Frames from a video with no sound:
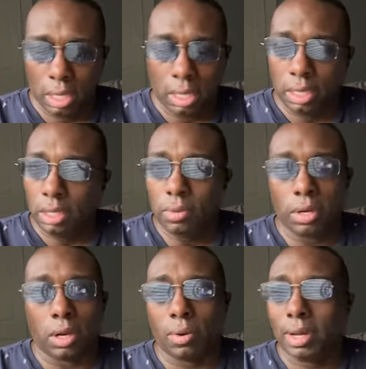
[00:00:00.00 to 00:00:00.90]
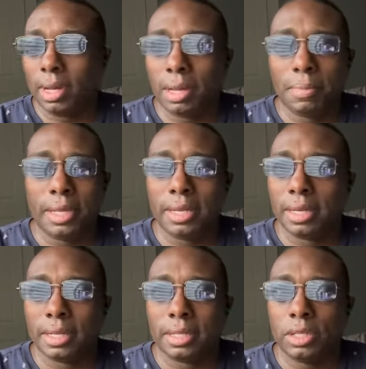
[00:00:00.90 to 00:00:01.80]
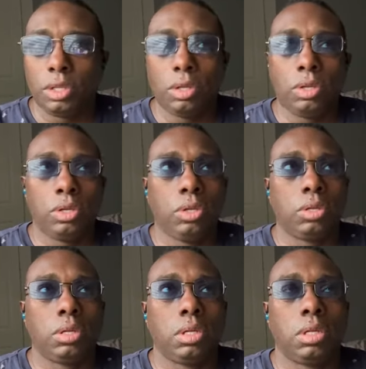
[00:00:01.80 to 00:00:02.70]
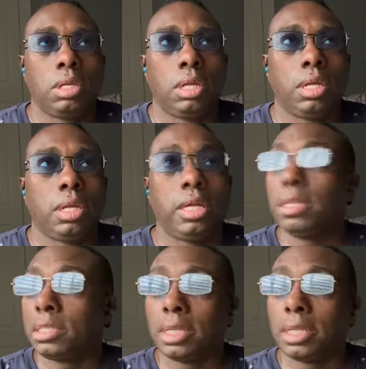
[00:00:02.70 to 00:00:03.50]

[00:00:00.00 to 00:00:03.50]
you know, I mean, it's